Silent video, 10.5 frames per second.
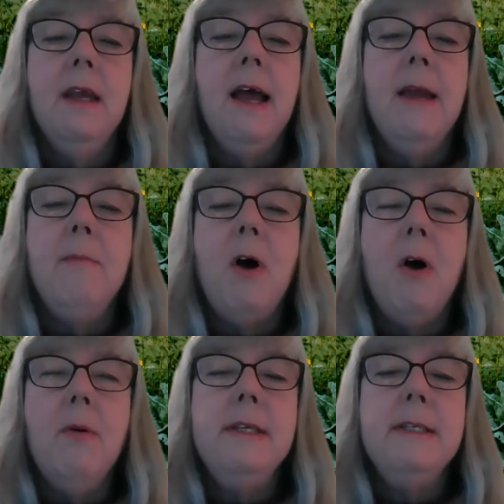I am
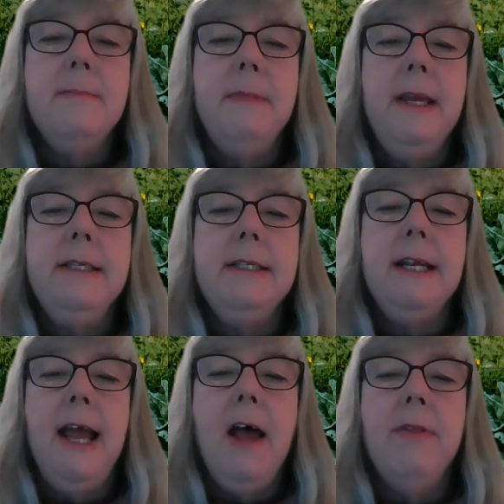always amazed
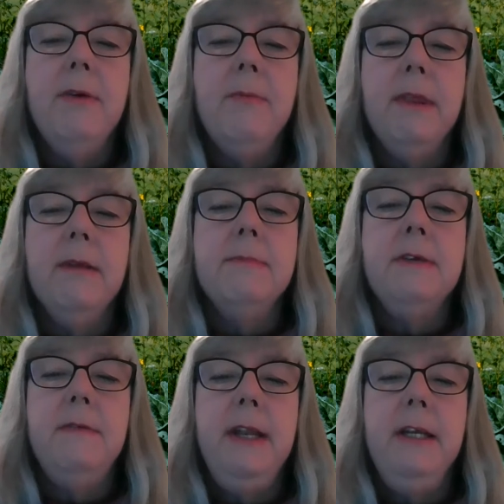at how the rhythms
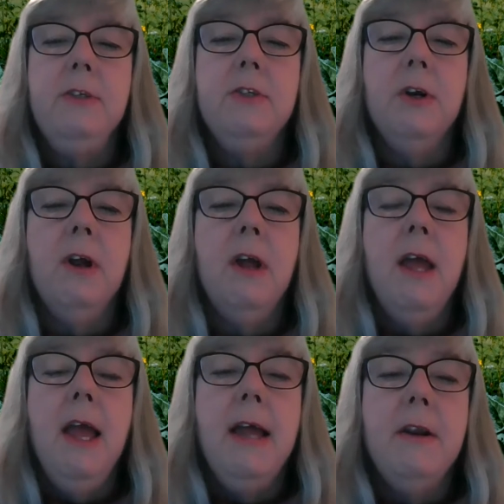of nature
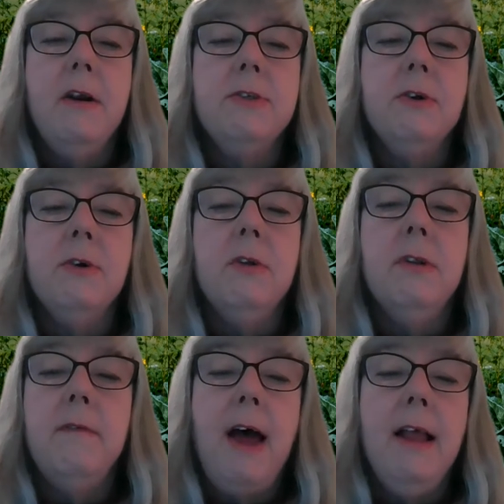and our circle
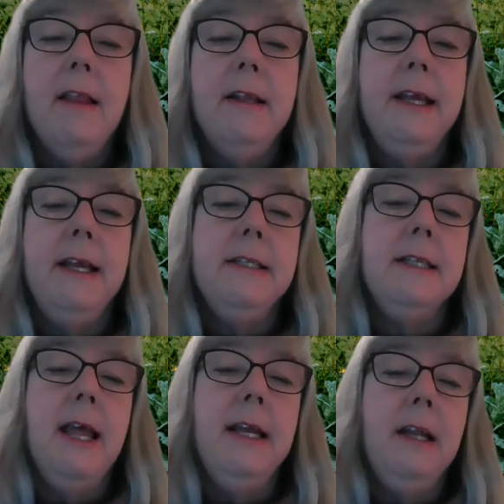of holidays
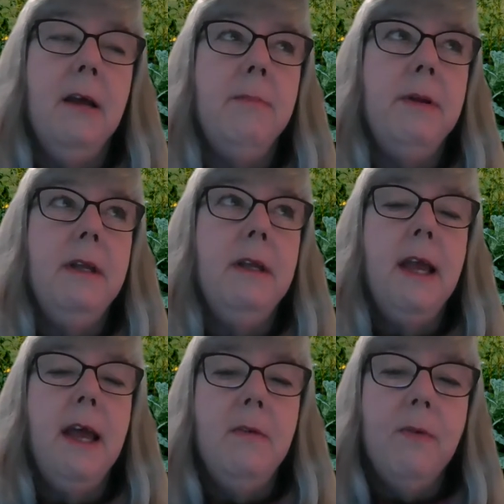line up
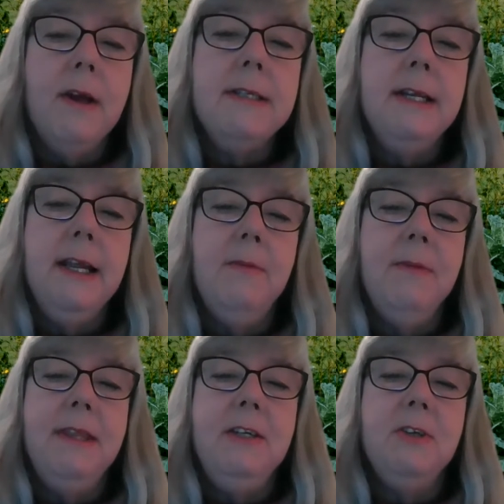and resonate
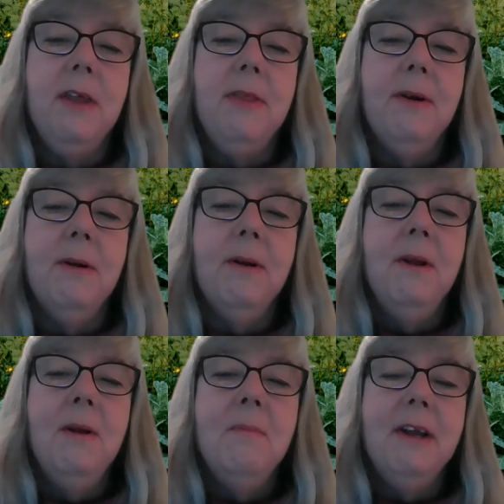with each other,
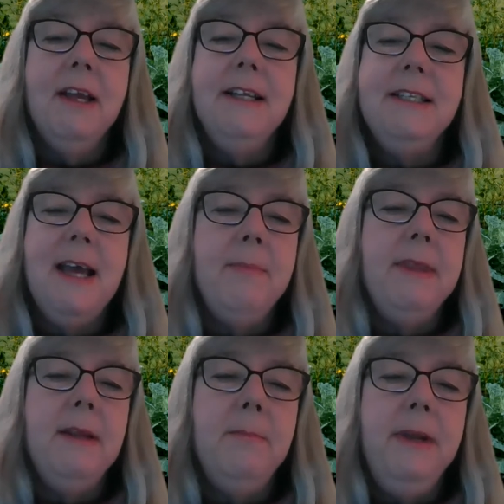bringing
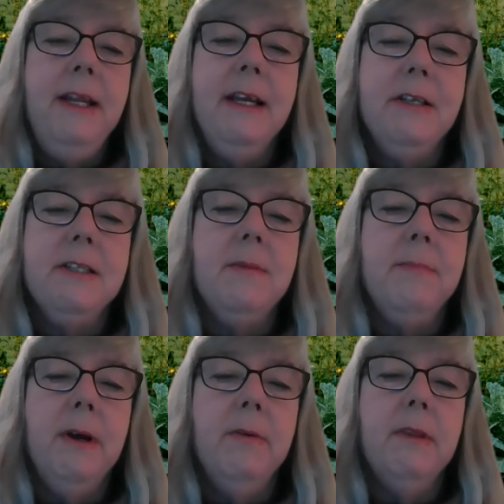depth and meaning to
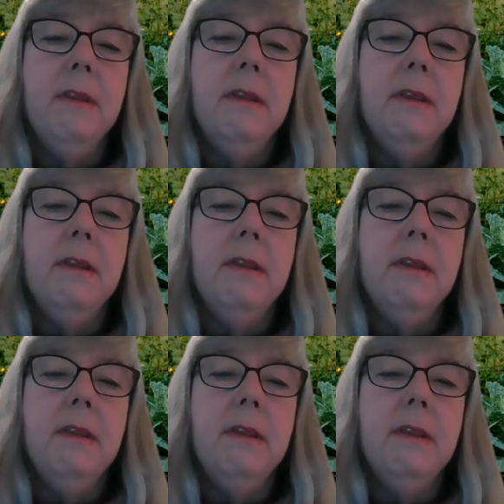both.